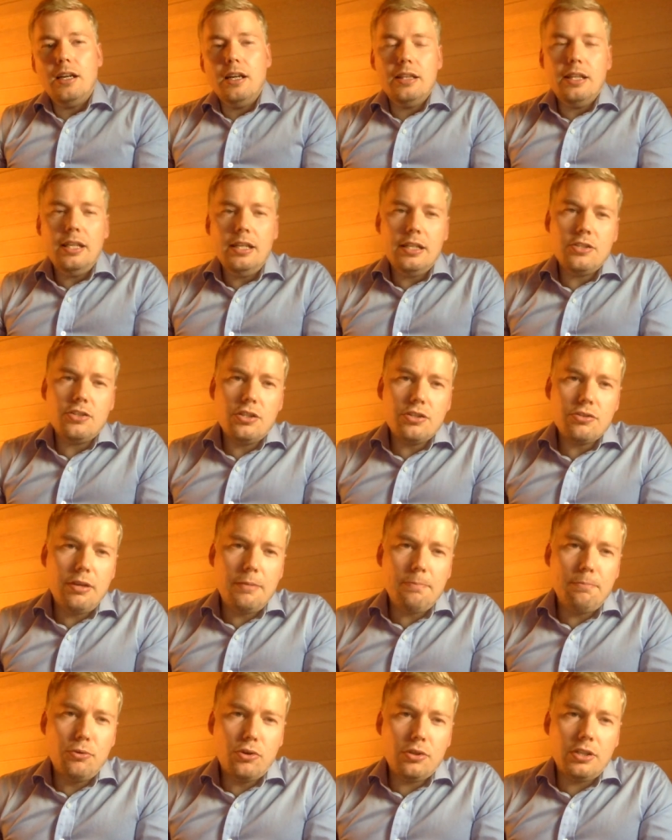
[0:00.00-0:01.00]
I think it's
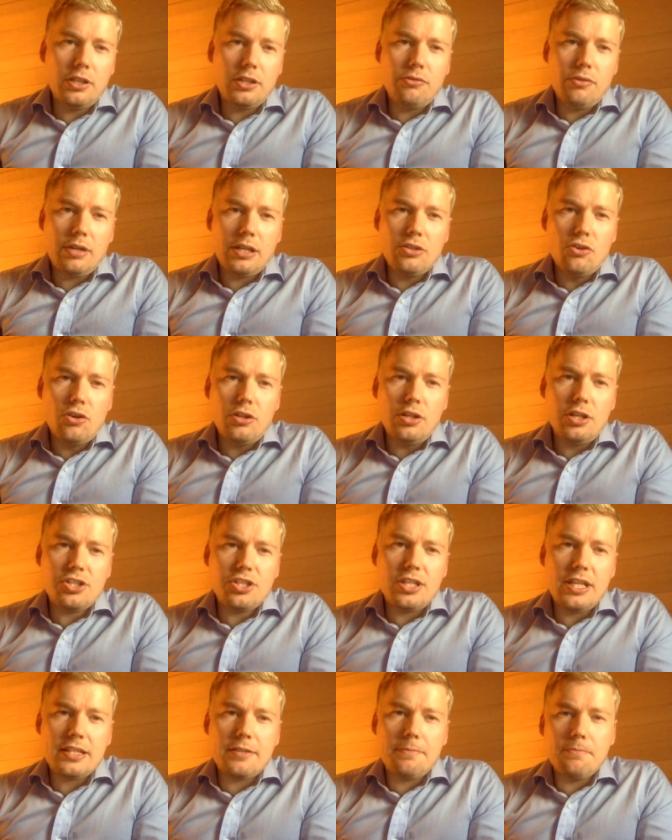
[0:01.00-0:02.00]
also important to
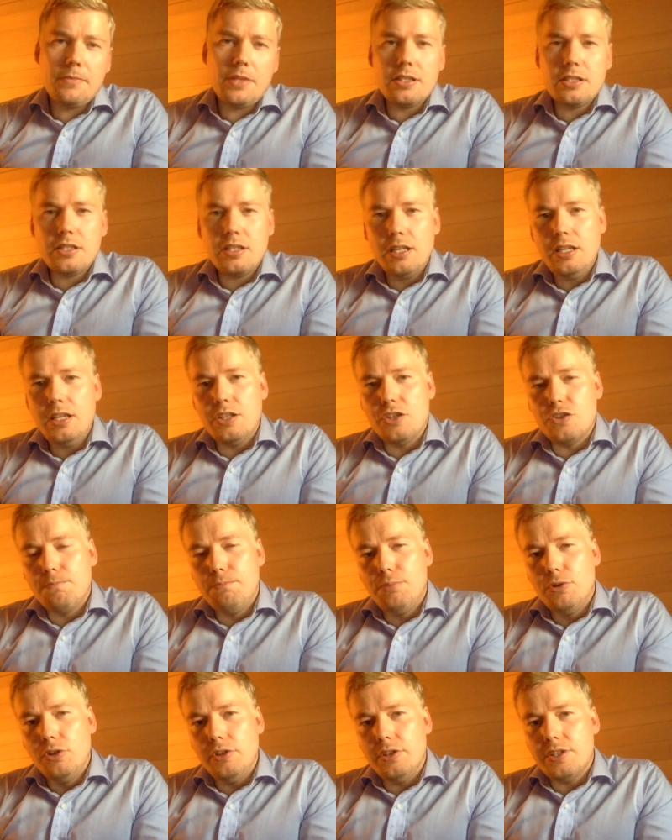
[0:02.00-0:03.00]
acknowledge that science
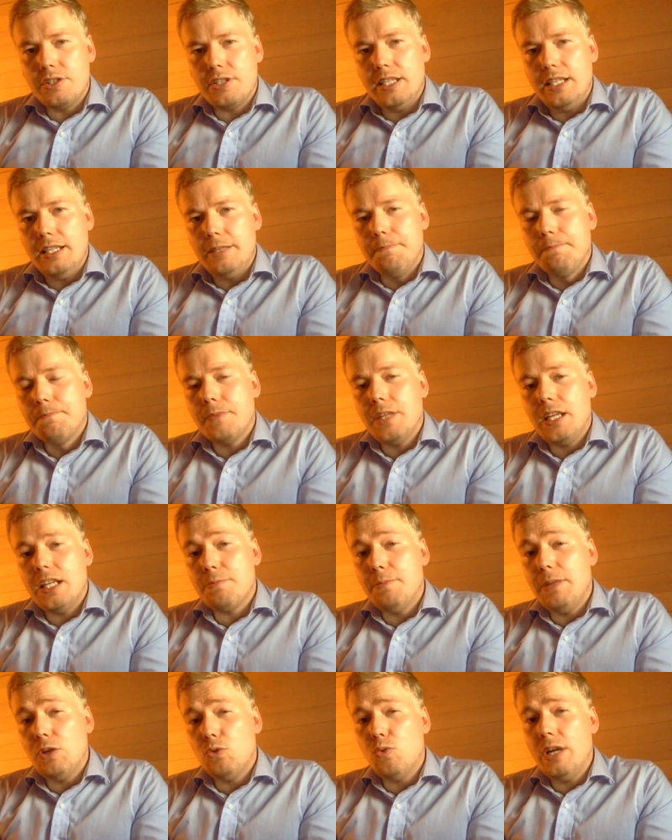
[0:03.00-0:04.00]
policy
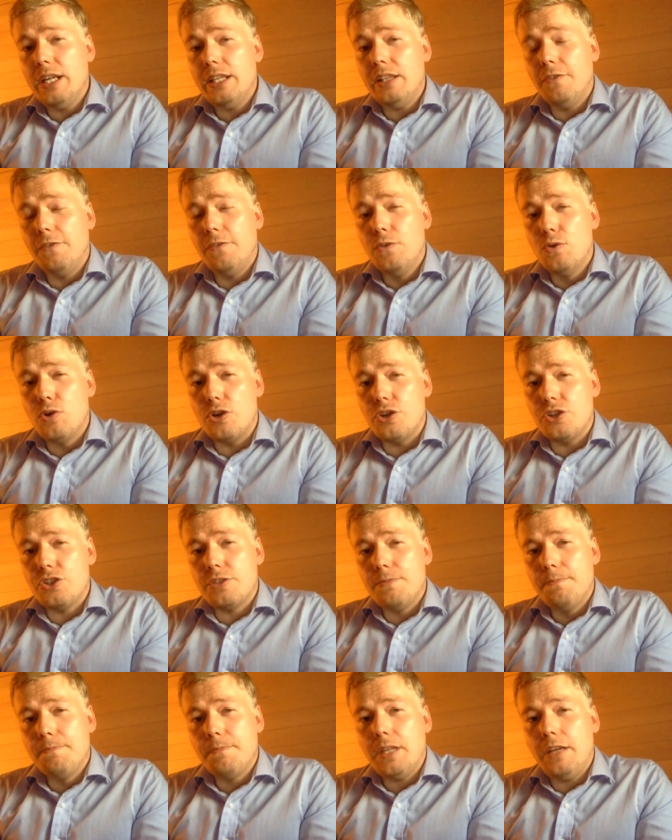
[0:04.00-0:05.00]
has been quite a
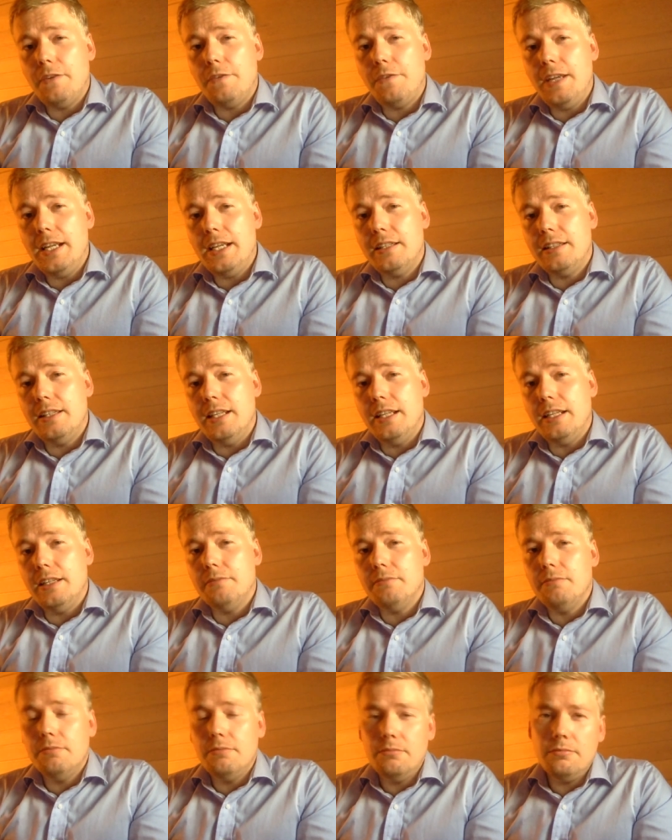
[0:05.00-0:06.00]
force
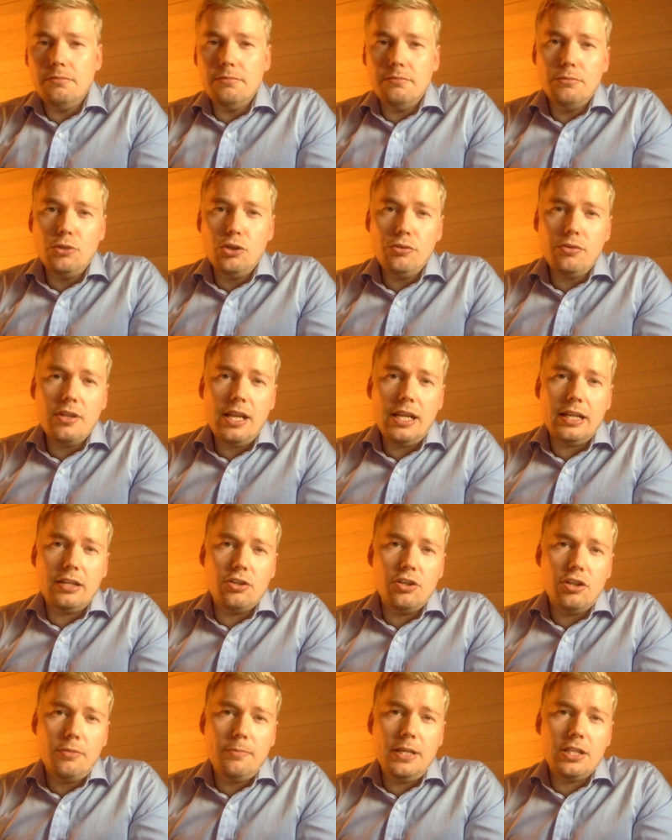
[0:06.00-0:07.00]
affecting both the
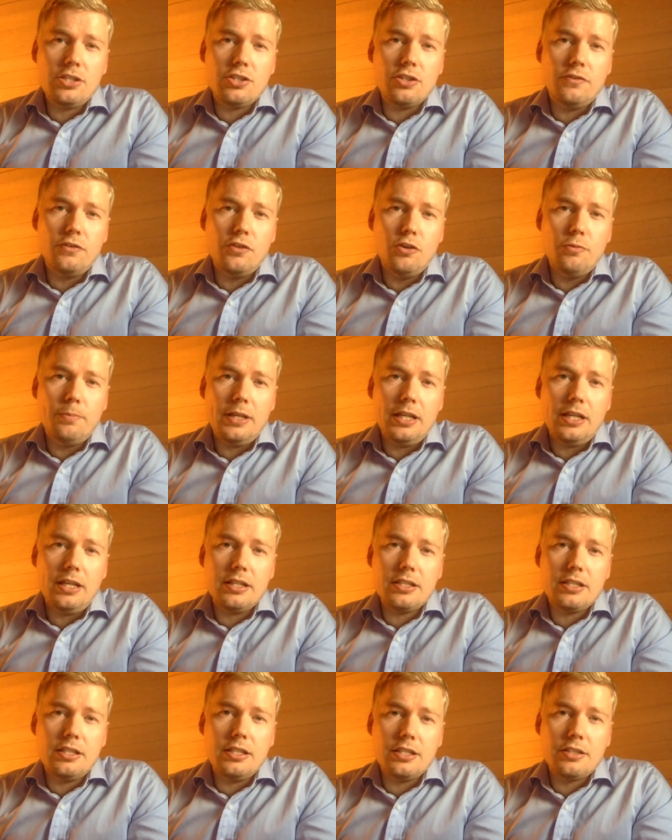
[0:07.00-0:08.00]
economics of open
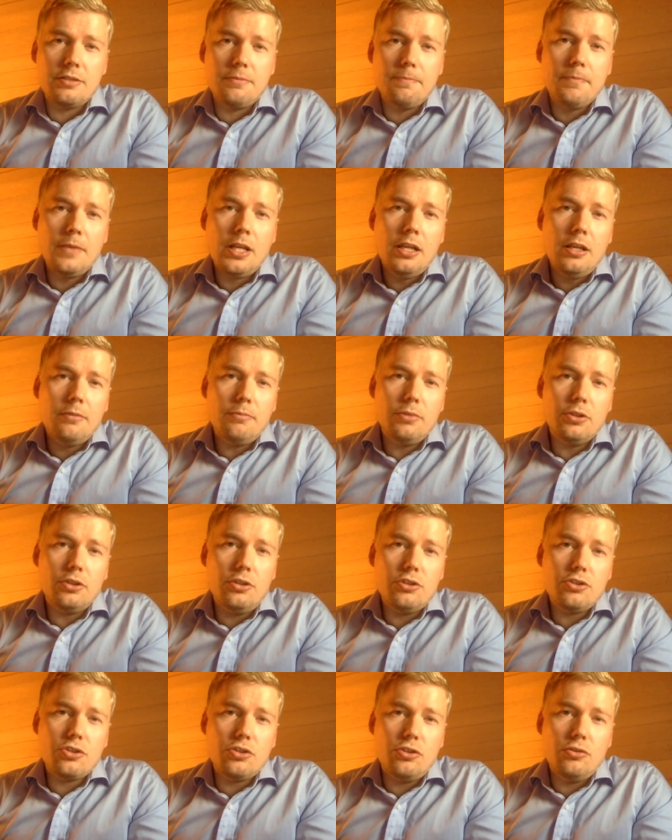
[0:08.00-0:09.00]
access
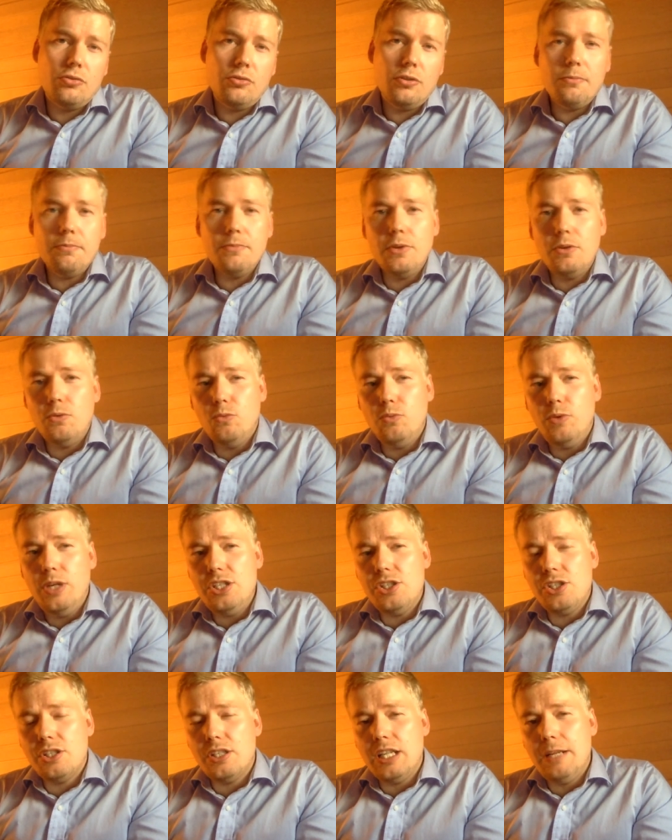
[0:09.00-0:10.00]
but also
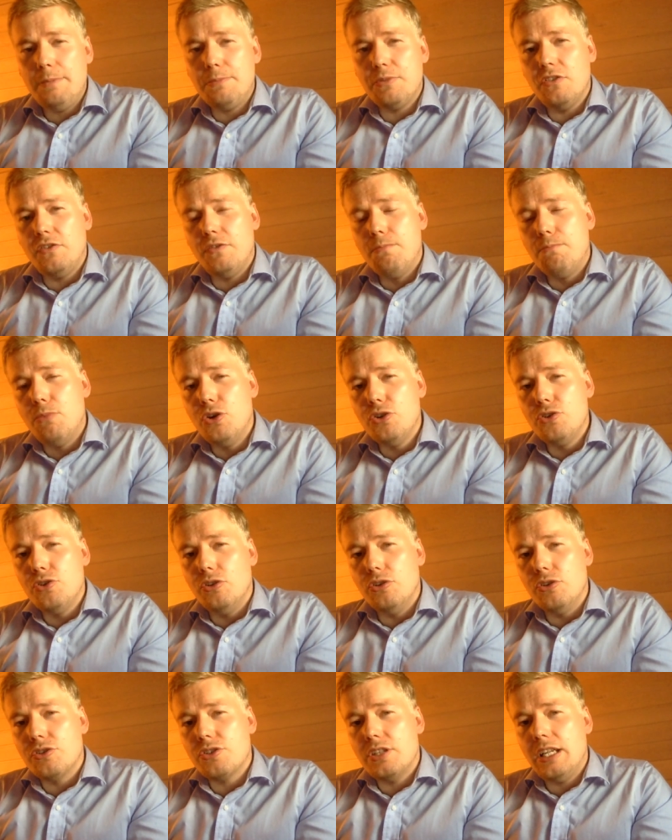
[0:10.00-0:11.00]
which types of
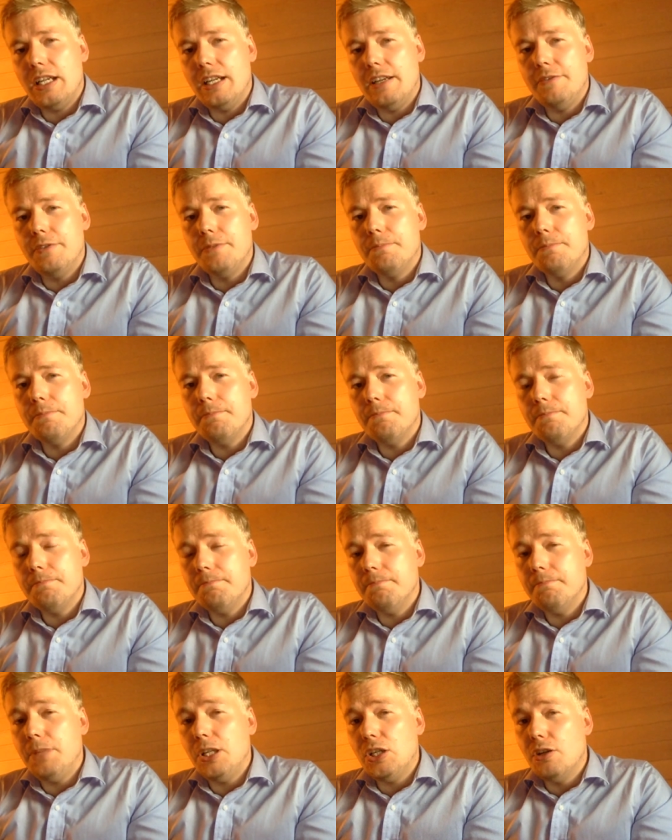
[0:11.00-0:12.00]
models have
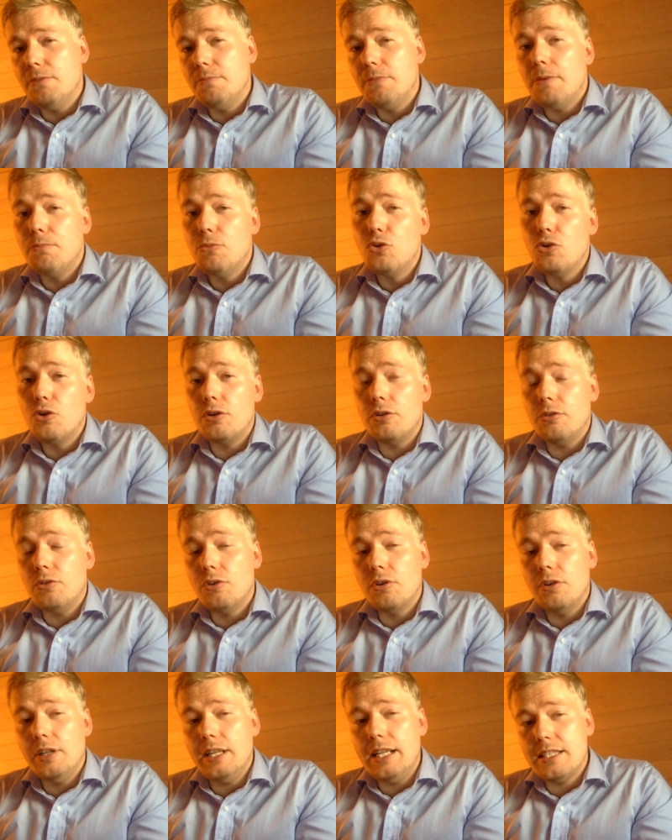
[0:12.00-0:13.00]
become more
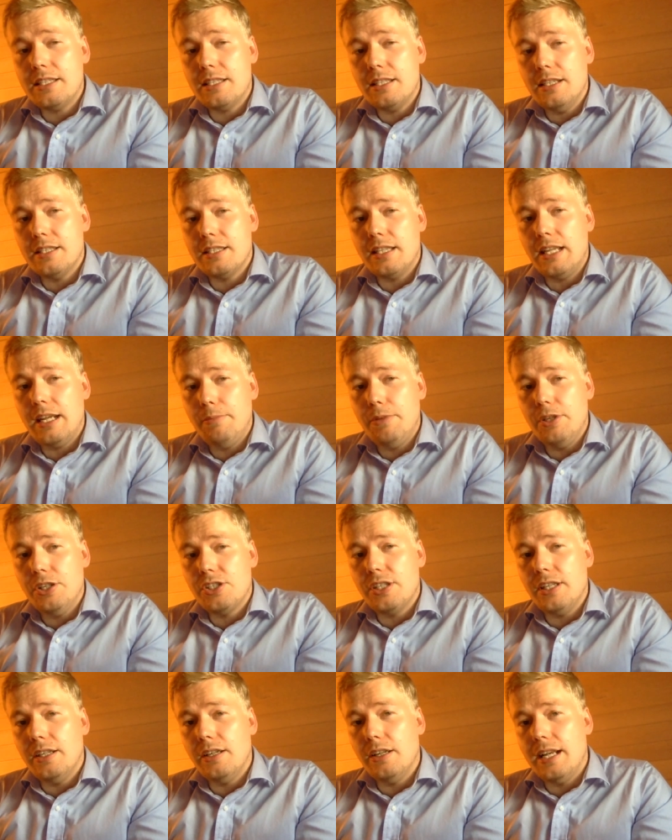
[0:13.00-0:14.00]
or less
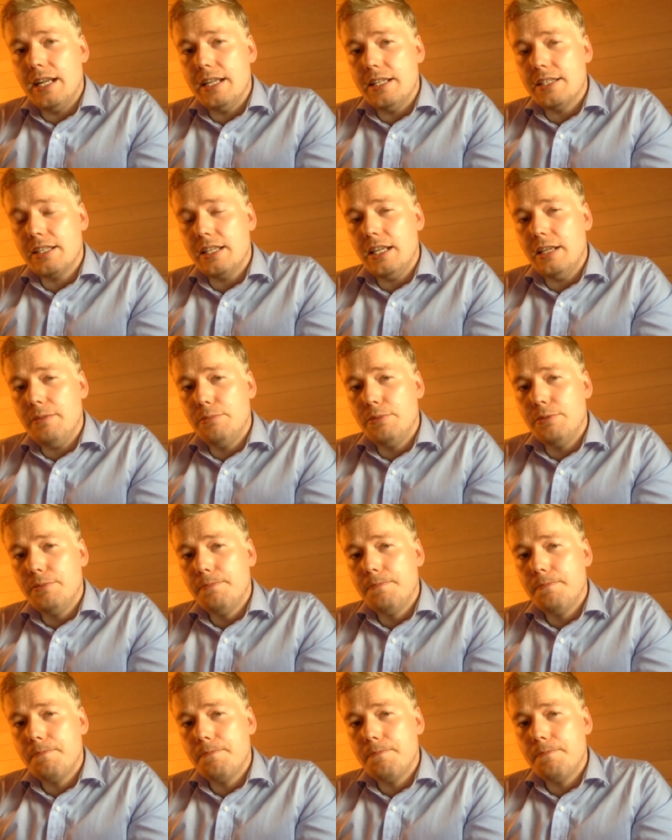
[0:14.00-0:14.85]
established in the landscape.